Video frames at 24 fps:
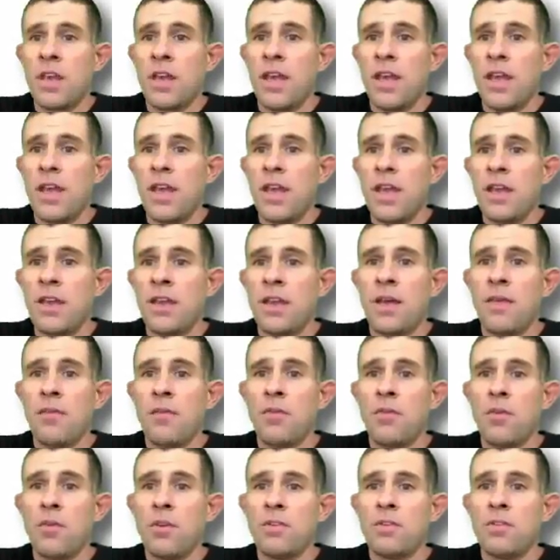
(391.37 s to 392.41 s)
And
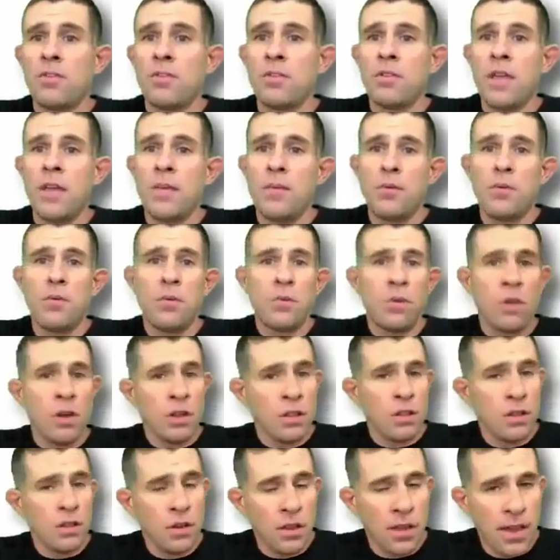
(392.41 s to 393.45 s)
I'm going to label
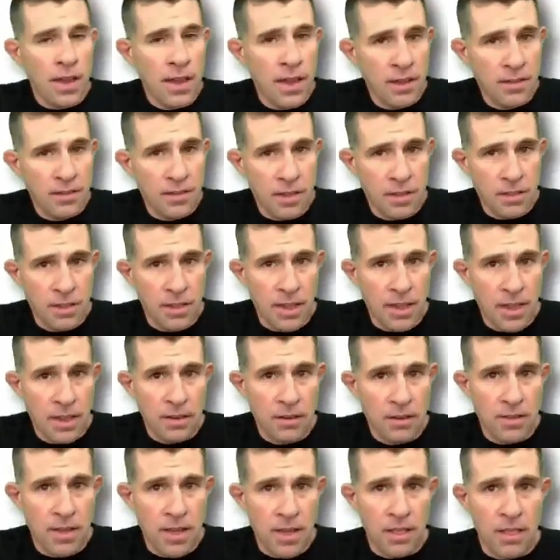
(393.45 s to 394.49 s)
a little s at the
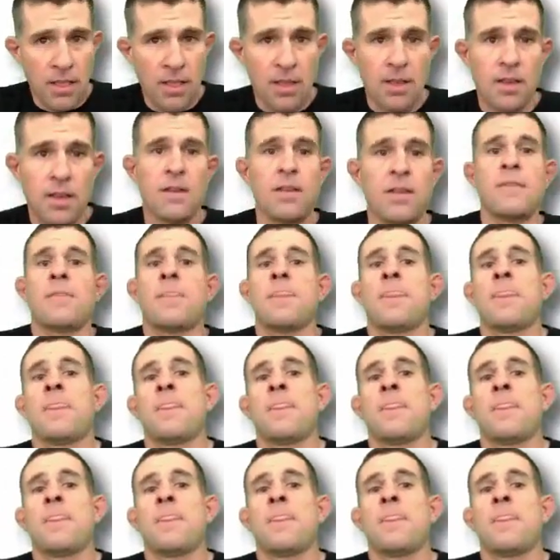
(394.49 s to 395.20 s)
end of that line.